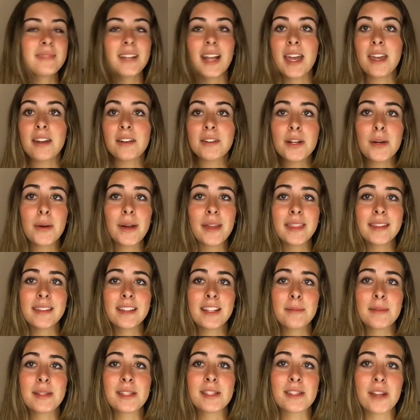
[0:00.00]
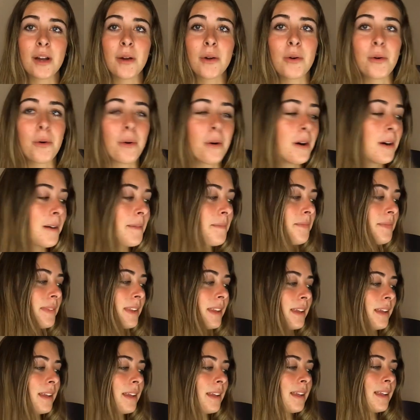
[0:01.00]
I don't know, I think that'd be so cool.
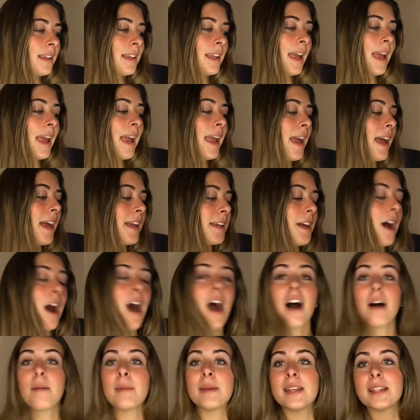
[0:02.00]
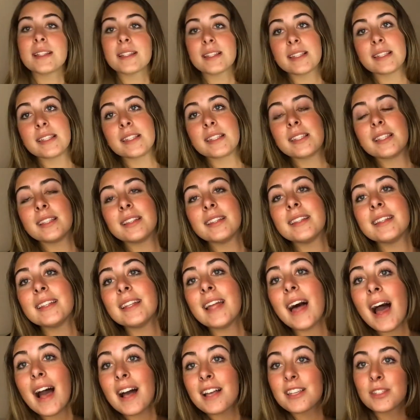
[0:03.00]
And hobbies, this is the
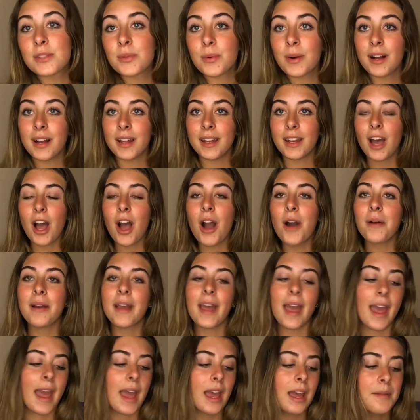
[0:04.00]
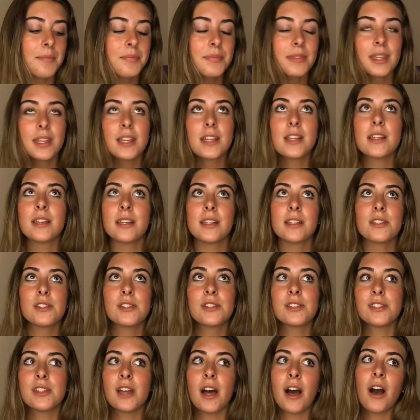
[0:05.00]
last one. Okay,
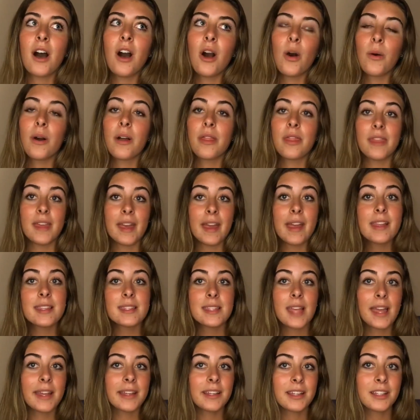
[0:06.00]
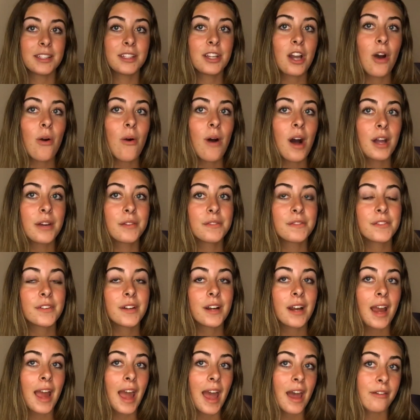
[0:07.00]
so this I could go on
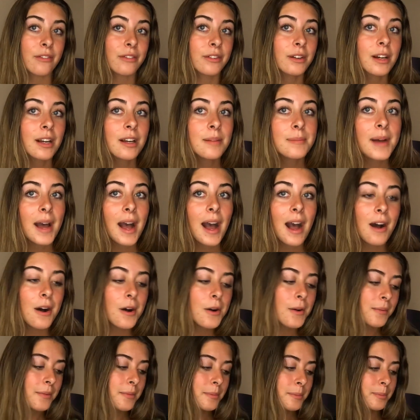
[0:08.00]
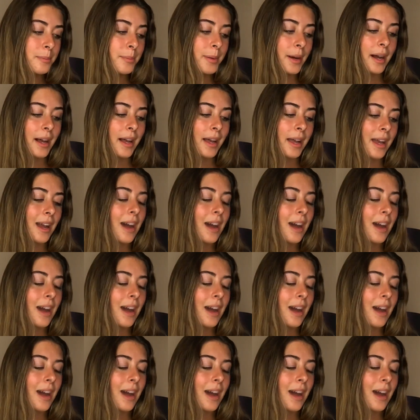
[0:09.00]
forever about, but